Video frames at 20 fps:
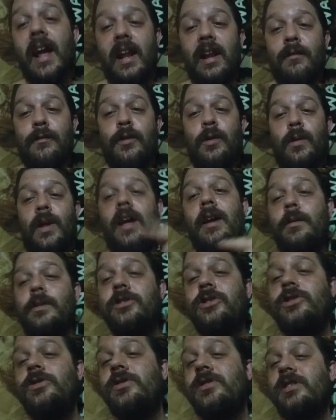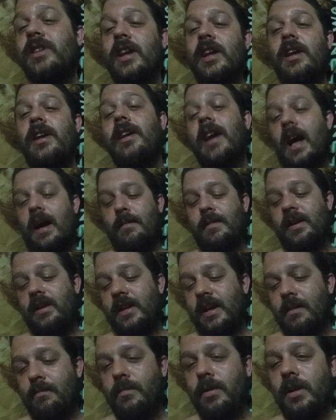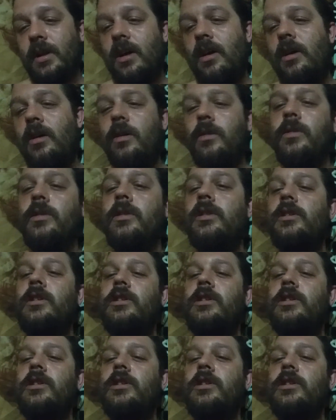and if you like what you see, comment down below,